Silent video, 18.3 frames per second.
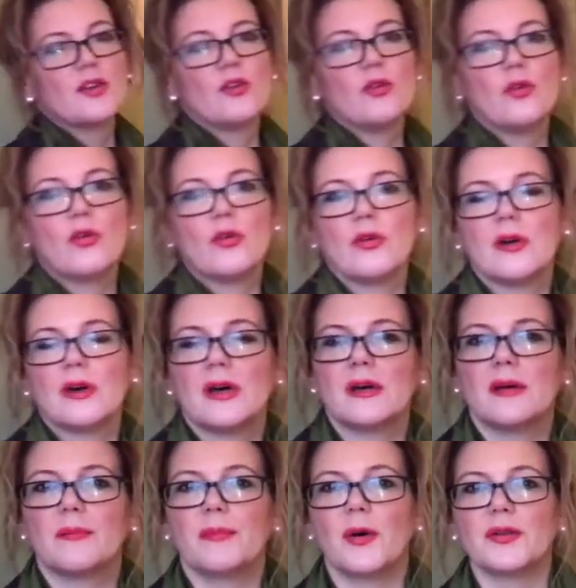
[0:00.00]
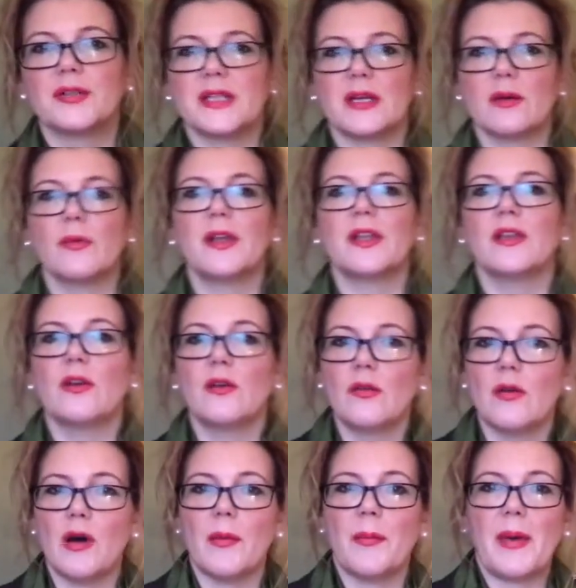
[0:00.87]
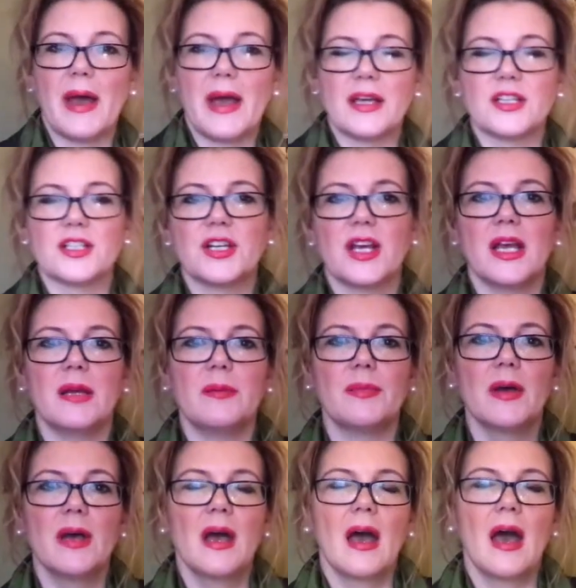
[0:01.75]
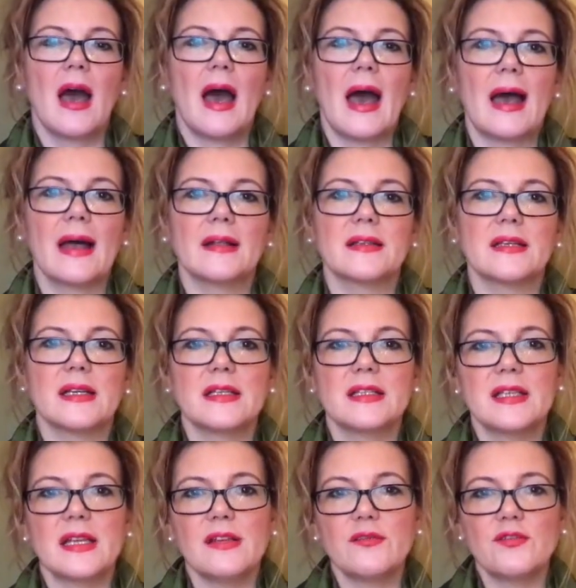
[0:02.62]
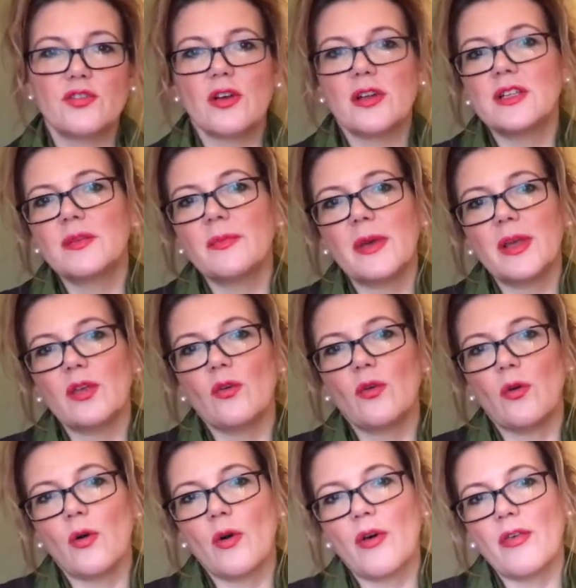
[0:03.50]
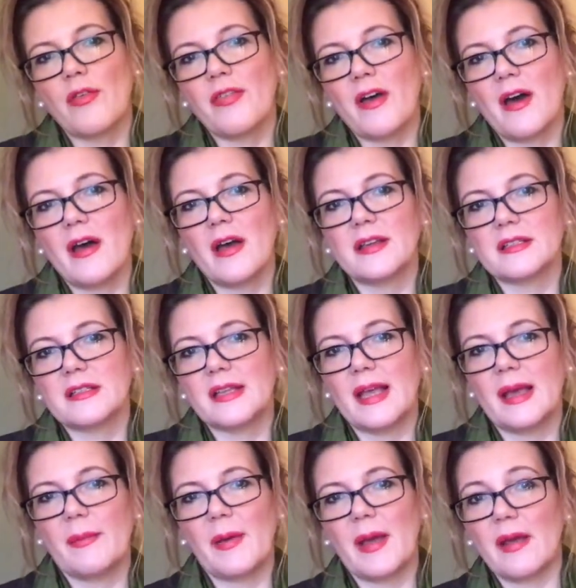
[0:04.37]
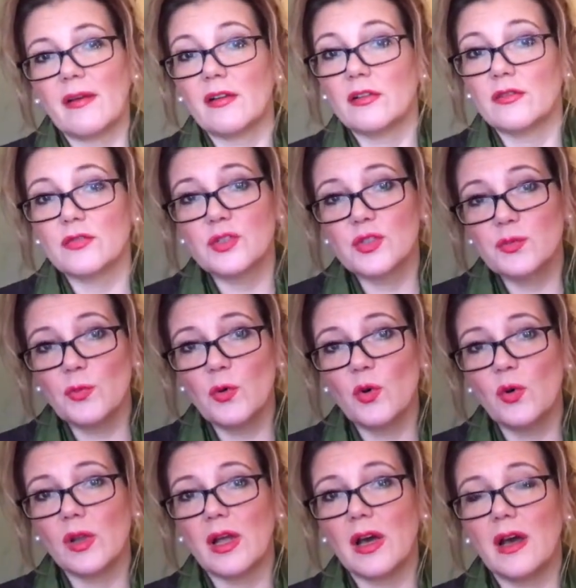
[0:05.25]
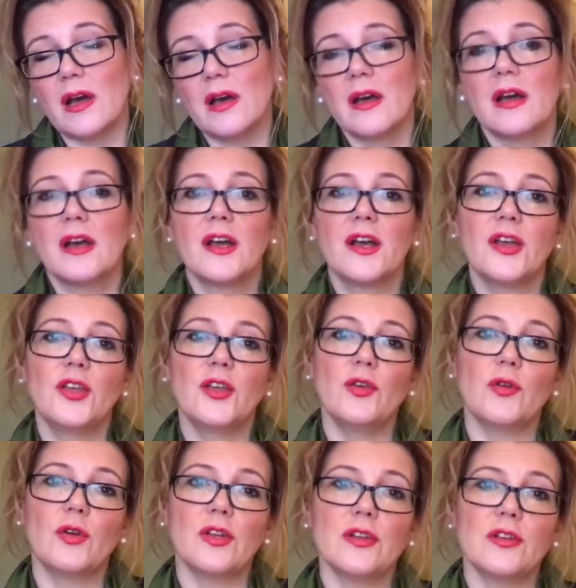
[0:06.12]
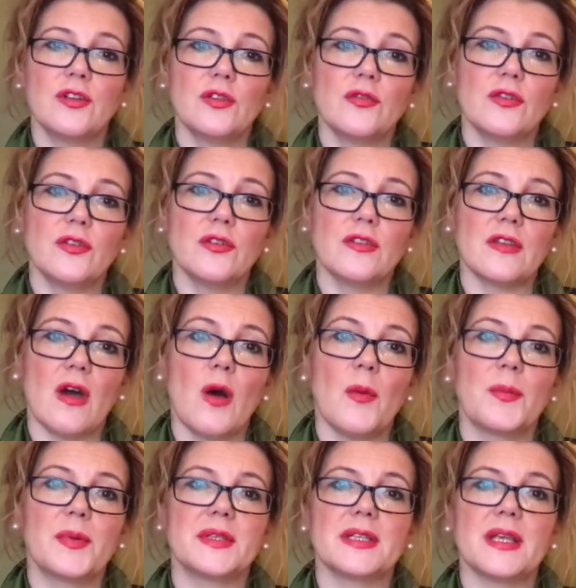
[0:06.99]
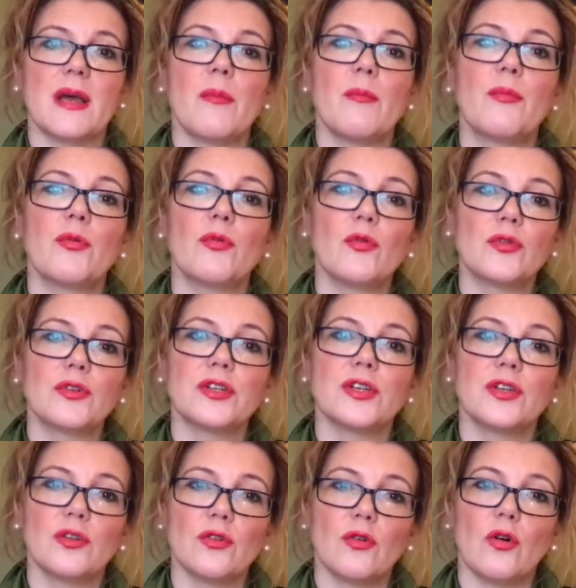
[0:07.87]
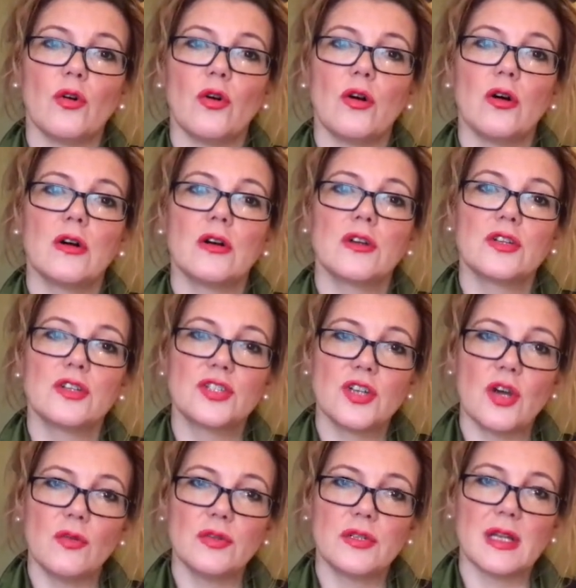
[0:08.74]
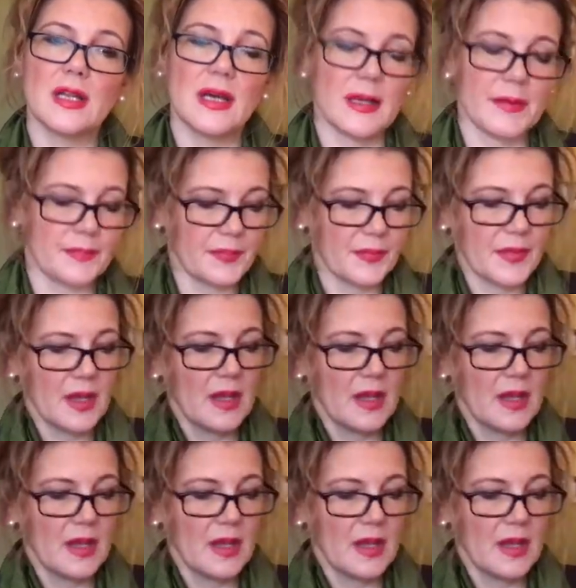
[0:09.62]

your body when you're a pear shape, and instead of trying to make your thighs and hip area look smaller, you can do the opposite and broaden your shoulder line.